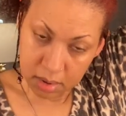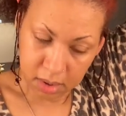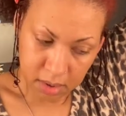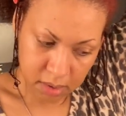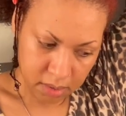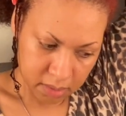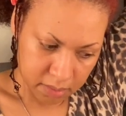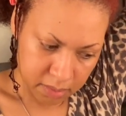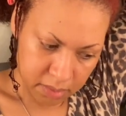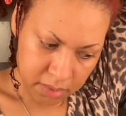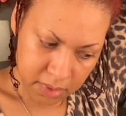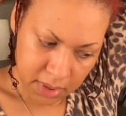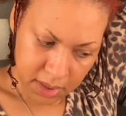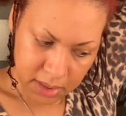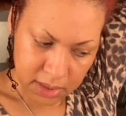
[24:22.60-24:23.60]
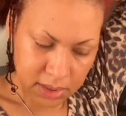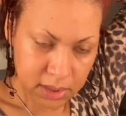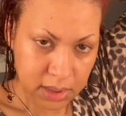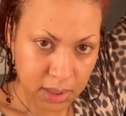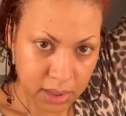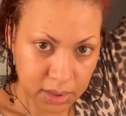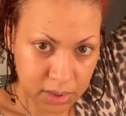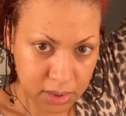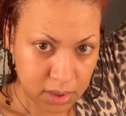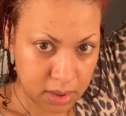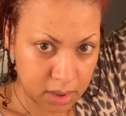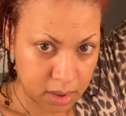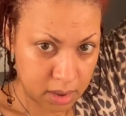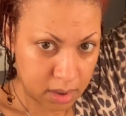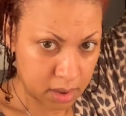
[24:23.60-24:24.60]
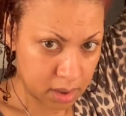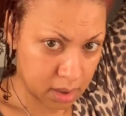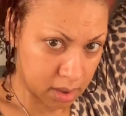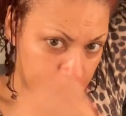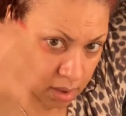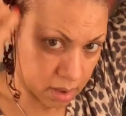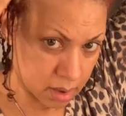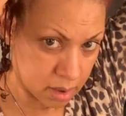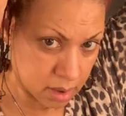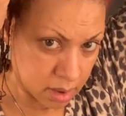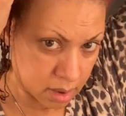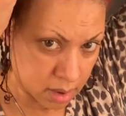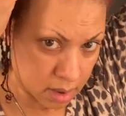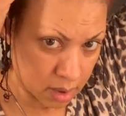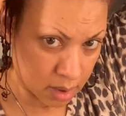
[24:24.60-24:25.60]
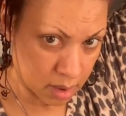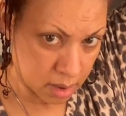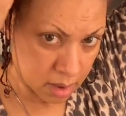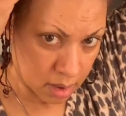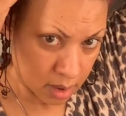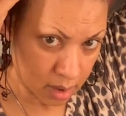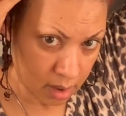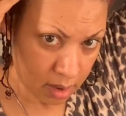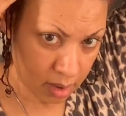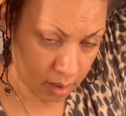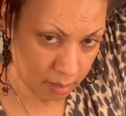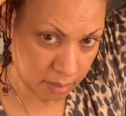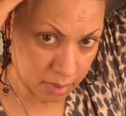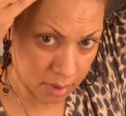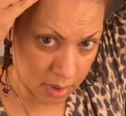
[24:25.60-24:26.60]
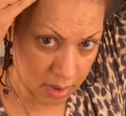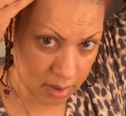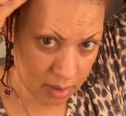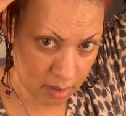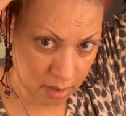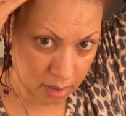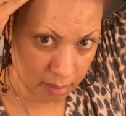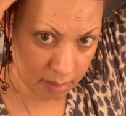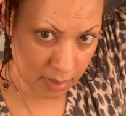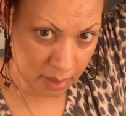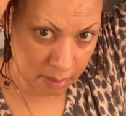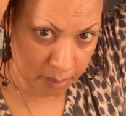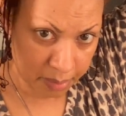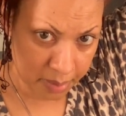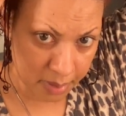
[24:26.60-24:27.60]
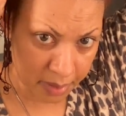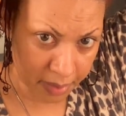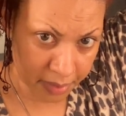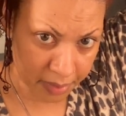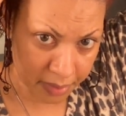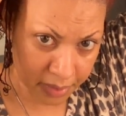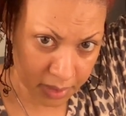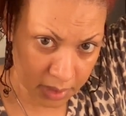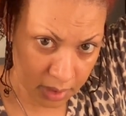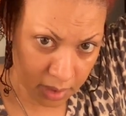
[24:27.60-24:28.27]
come to this section. Then I'm going to start at my part.